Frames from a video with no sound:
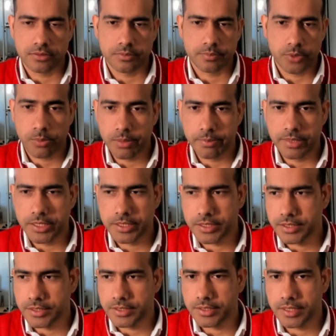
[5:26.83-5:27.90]

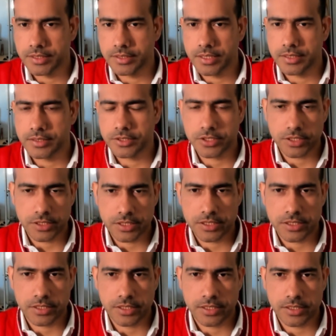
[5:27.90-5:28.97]
probability and
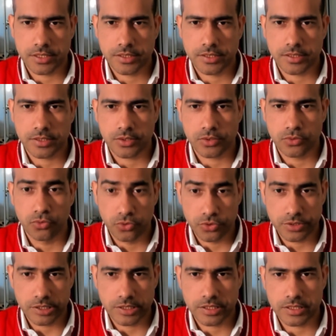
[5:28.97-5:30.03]
statistics, core
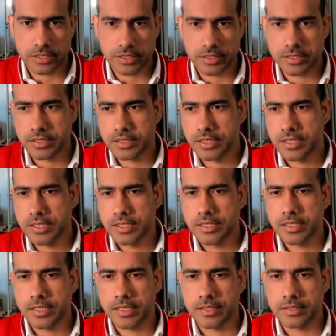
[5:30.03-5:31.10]
statistics,
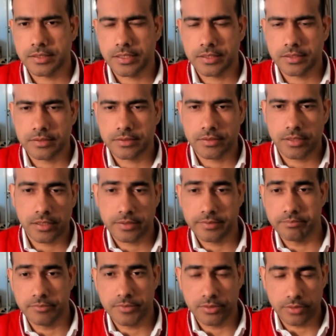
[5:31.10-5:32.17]
and
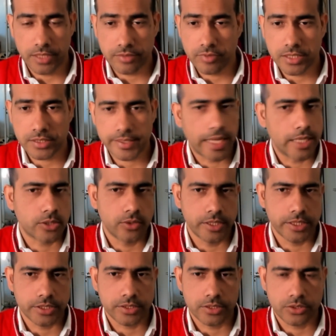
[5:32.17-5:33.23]
advanced
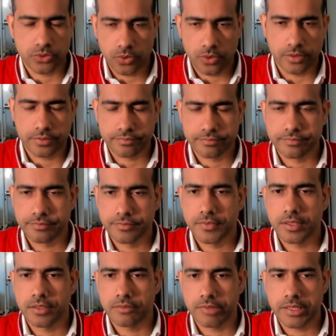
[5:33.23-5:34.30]
calculus and so on,
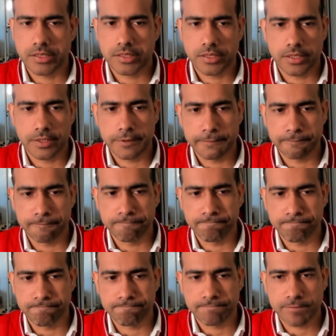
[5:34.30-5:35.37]
right? So
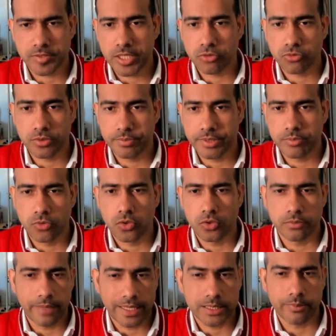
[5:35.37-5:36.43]
that would be
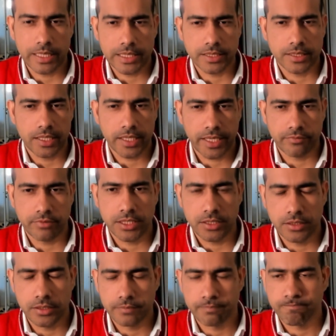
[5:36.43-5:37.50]
more mathematical
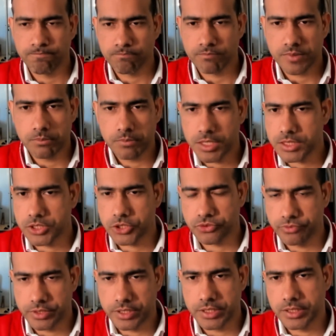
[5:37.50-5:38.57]
heavy master's
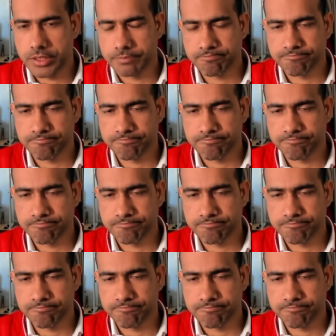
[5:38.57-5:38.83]
degree,